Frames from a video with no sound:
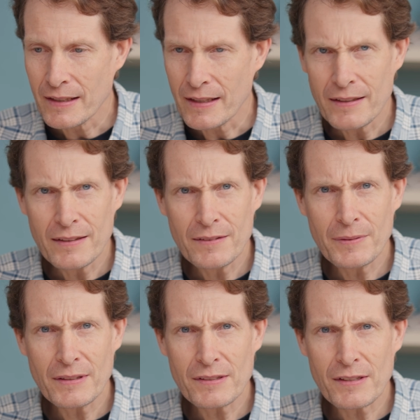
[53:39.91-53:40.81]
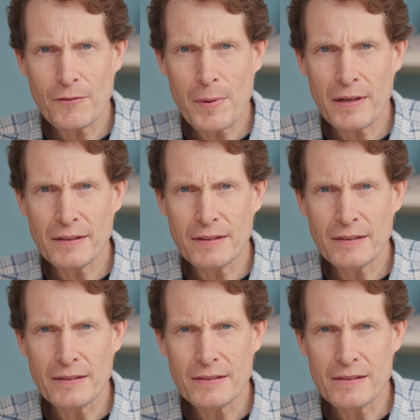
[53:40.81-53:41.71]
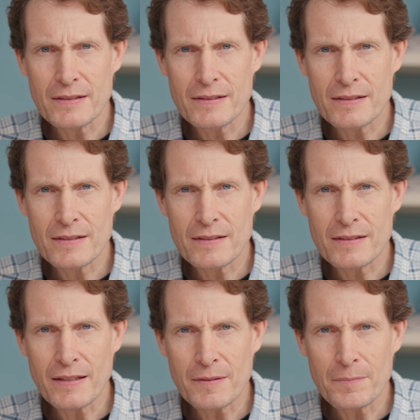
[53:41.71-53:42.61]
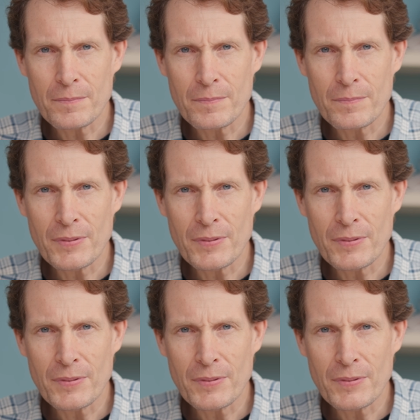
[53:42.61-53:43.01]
And then we just have about 10